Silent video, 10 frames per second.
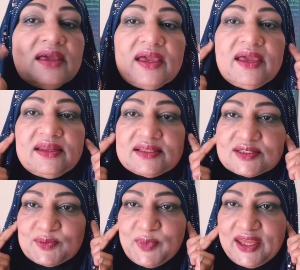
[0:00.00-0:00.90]
and
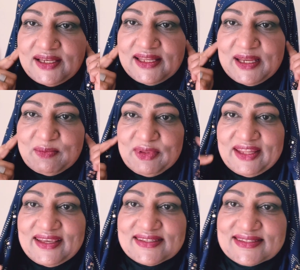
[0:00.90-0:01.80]
it's pinned in
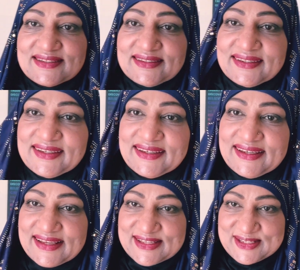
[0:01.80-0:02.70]
place.
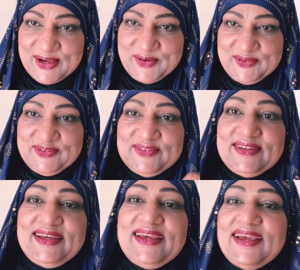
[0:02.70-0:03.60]
So
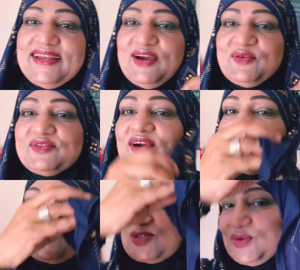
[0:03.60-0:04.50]
now we've got
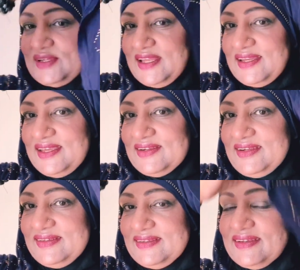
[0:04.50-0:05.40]
a short end here,
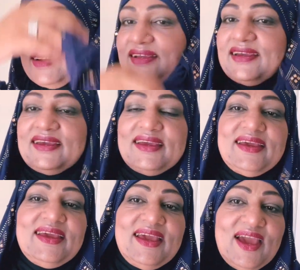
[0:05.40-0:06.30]

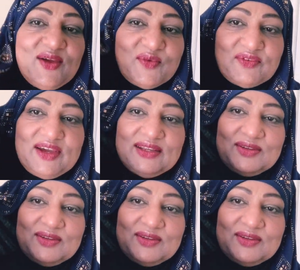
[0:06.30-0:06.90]
and we've got